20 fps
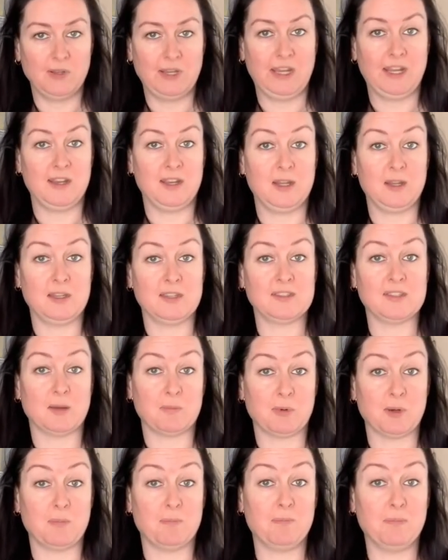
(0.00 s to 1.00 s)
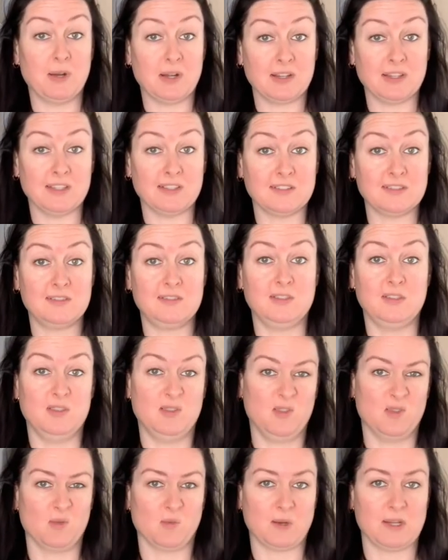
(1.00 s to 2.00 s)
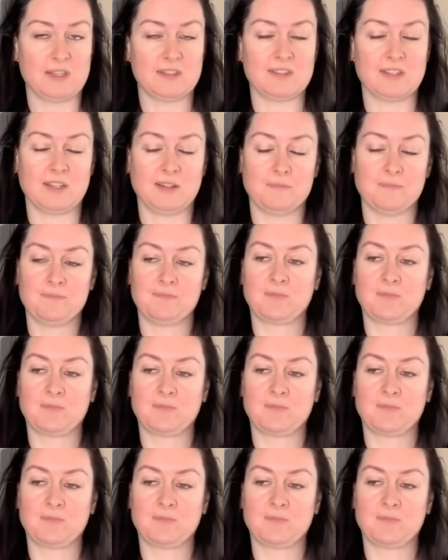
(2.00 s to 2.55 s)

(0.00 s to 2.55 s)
and a separate bucket to do the rinsing,